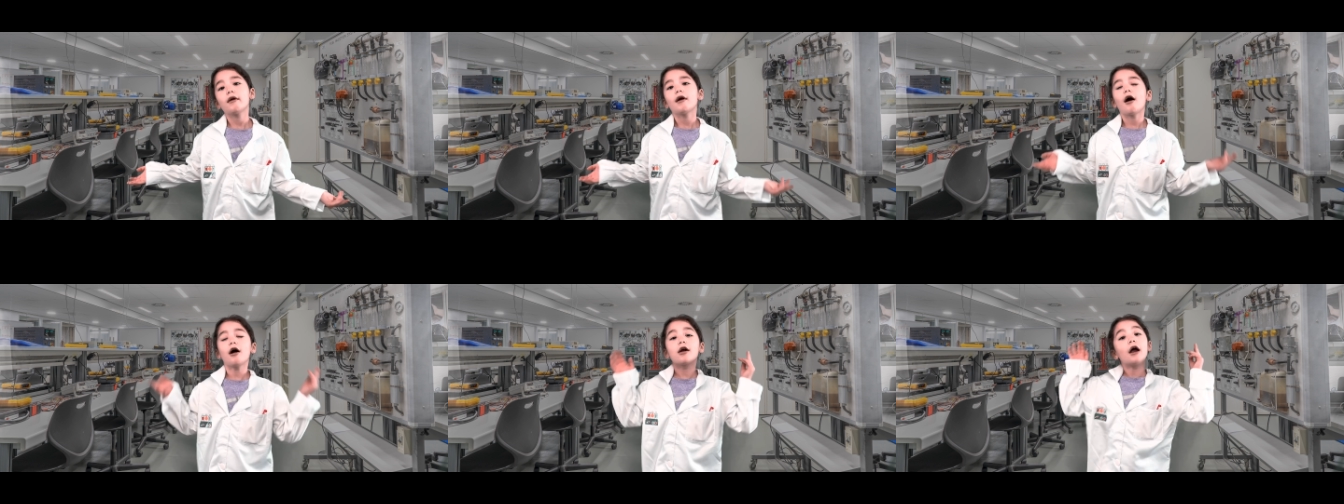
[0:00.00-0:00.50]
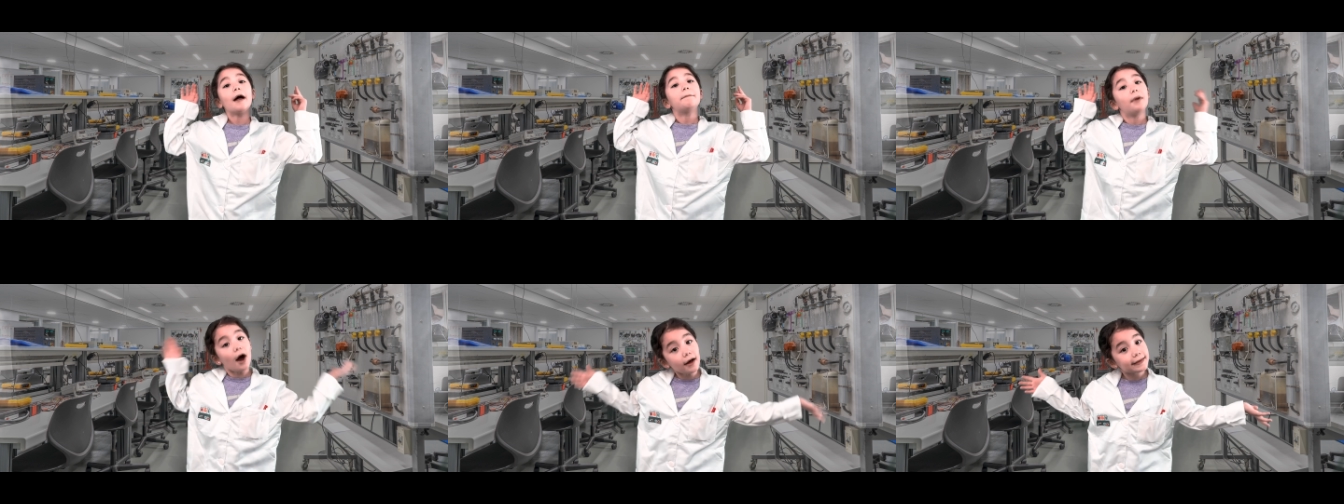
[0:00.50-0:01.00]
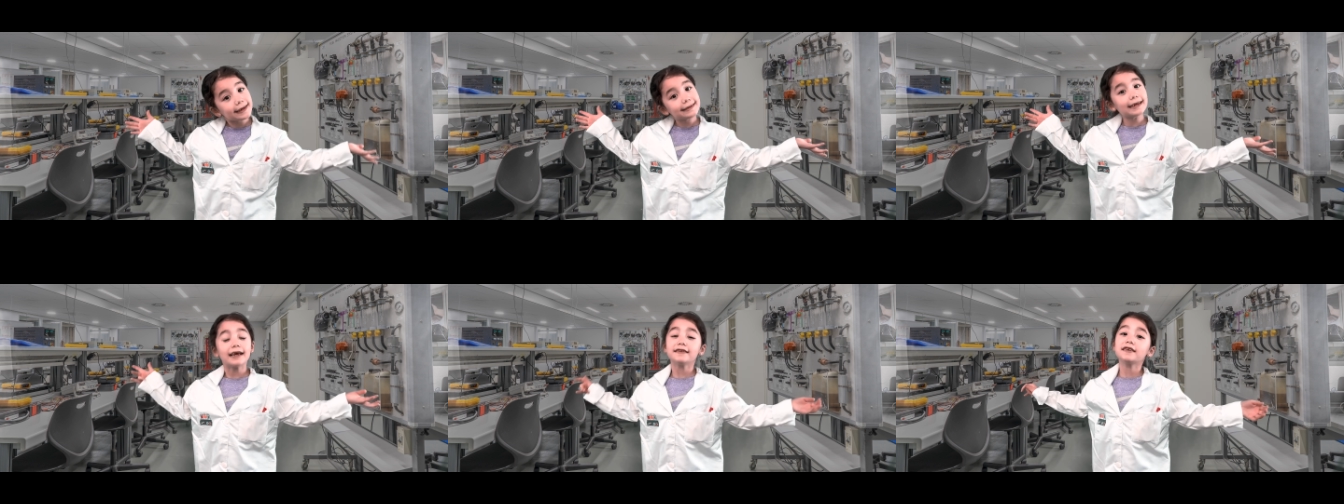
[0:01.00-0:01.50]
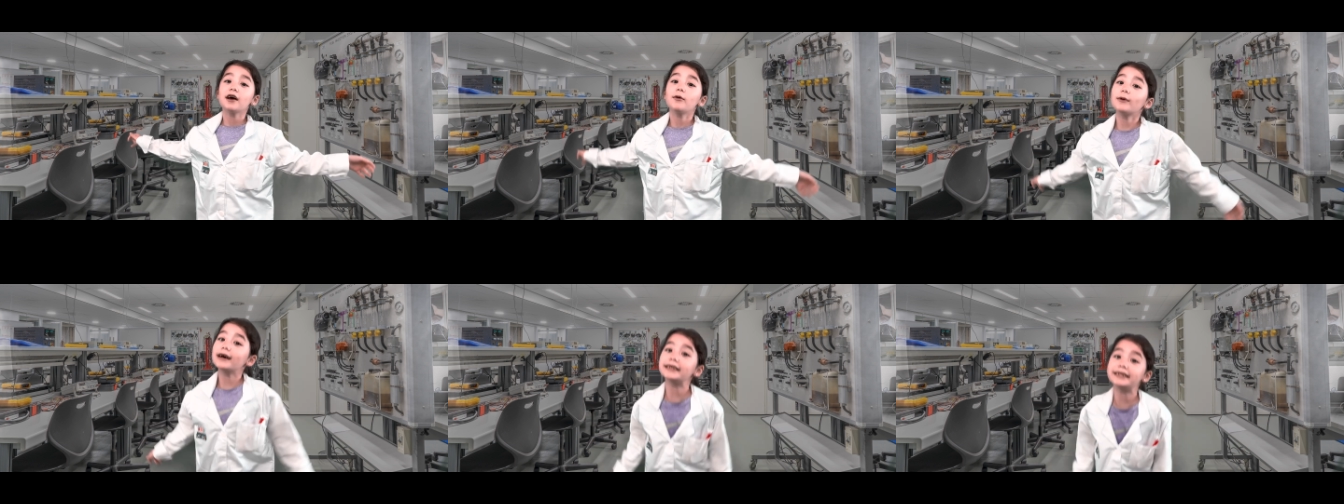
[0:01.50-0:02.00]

Our hypothesis was